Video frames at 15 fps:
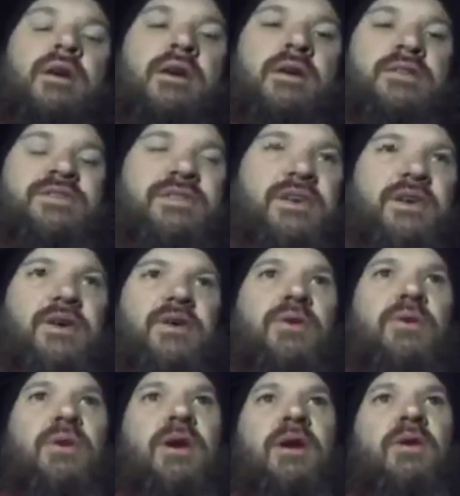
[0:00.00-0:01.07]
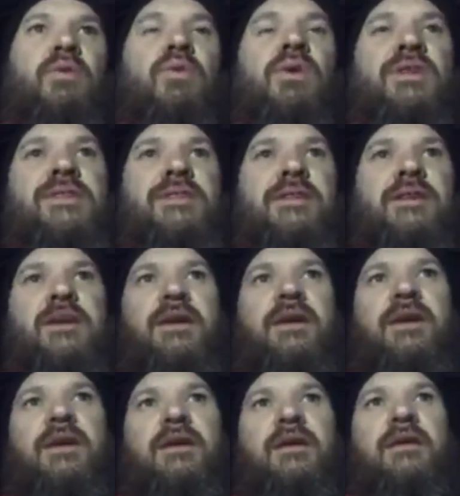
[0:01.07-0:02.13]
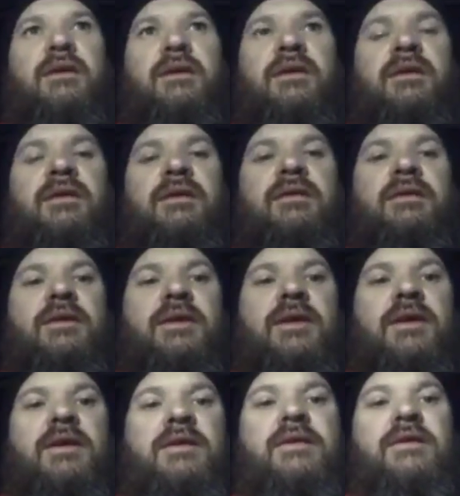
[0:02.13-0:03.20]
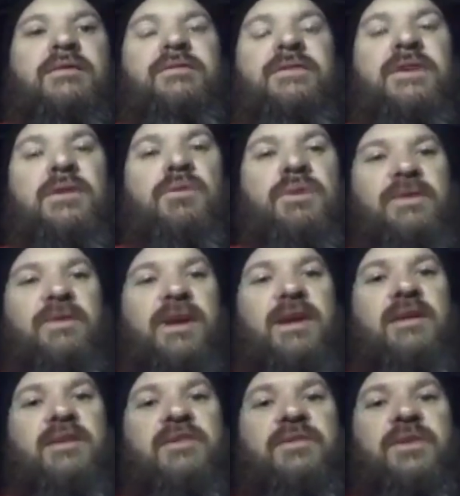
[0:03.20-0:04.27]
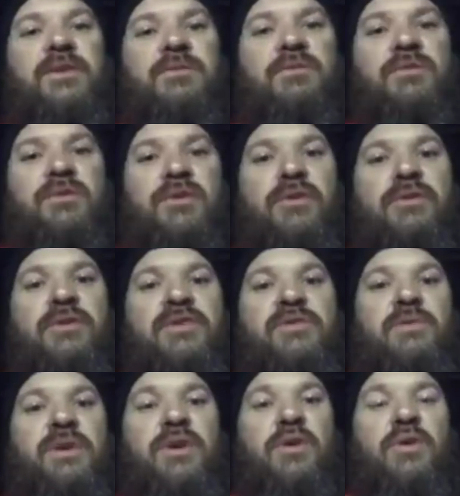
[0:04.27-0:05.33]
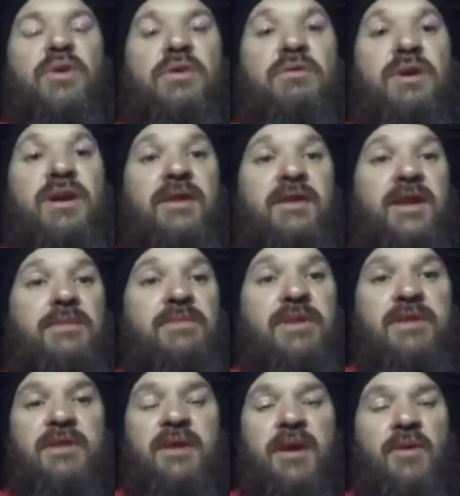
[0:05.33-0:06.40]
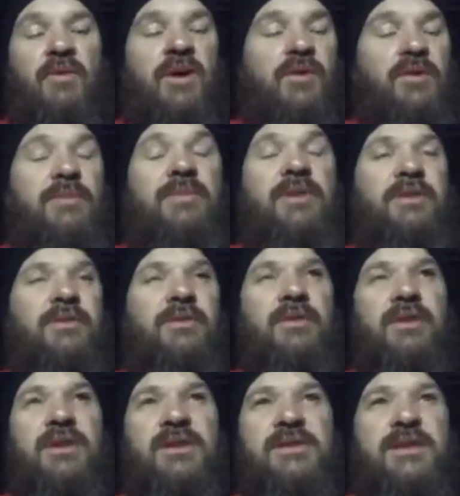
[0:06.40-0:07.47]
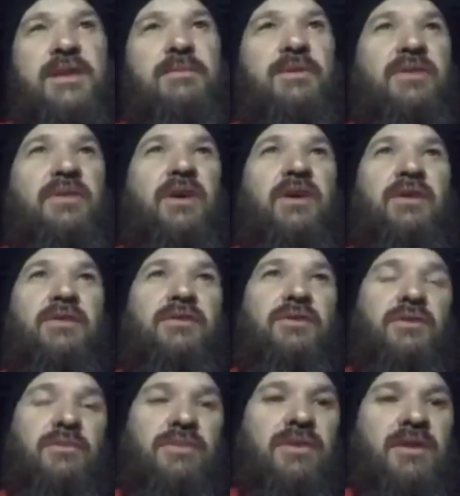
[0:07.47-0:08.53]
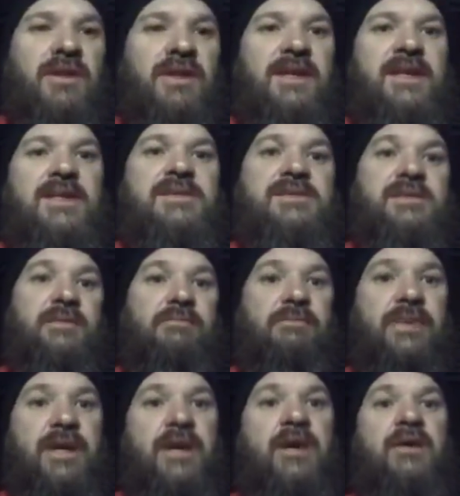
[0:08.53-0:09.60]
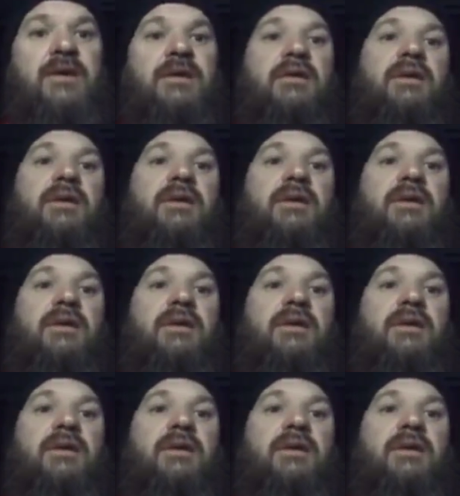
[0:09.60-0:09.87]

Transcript: So one thing the film, we've had this film crew that's been going around. While we've been doing this, they've been talking to the police, the mayor,